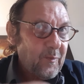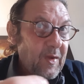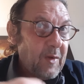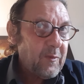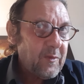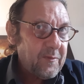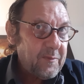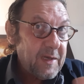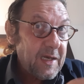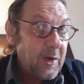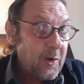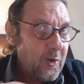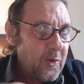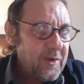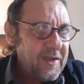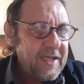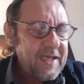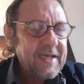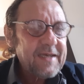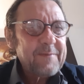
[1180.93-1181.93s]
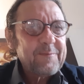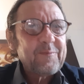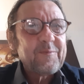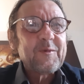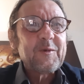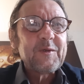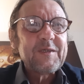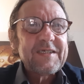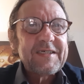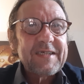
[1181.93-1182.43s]
we've been learning.
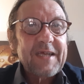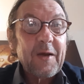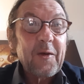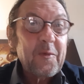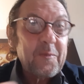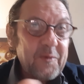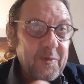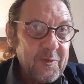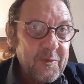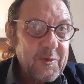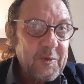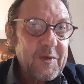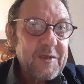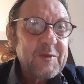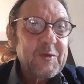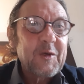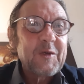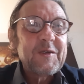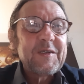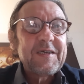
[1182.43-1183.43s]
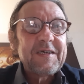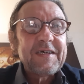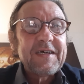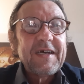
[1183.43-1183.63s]
So it's, I hope you enjoyed